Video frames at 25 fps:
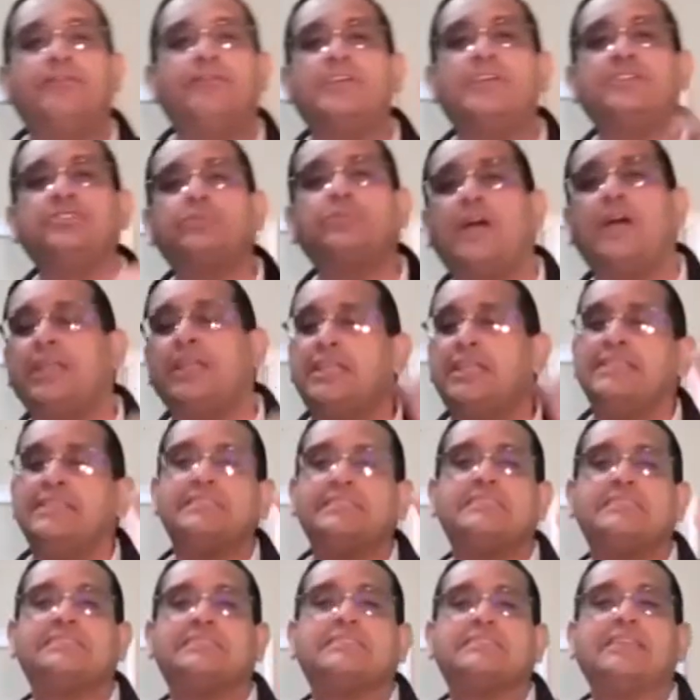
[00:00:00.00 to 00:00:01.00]
First one
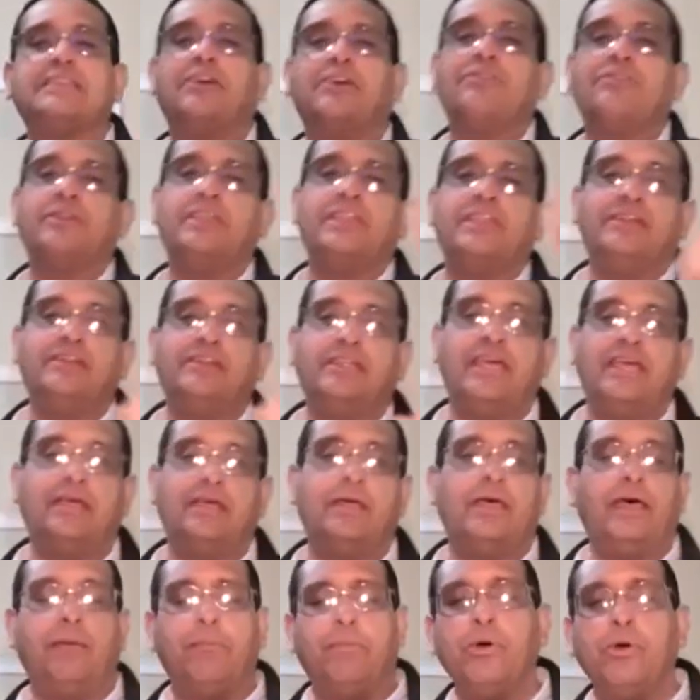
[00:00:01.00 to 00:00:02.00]
is
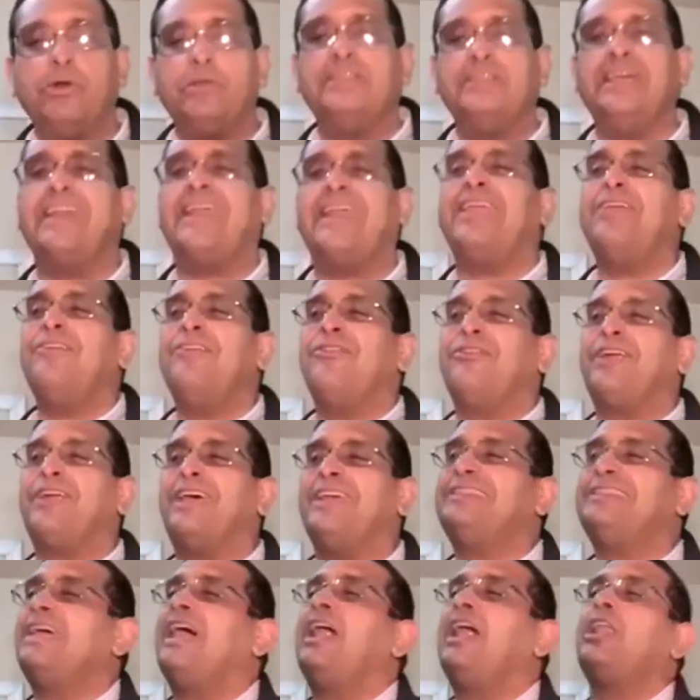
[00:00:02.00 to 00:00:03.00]
a book that I've
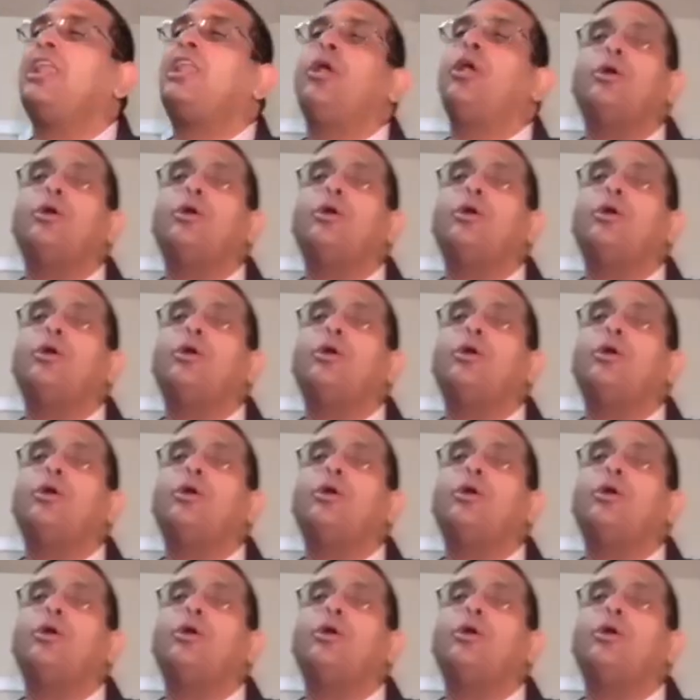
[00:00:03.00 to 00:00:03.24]
read a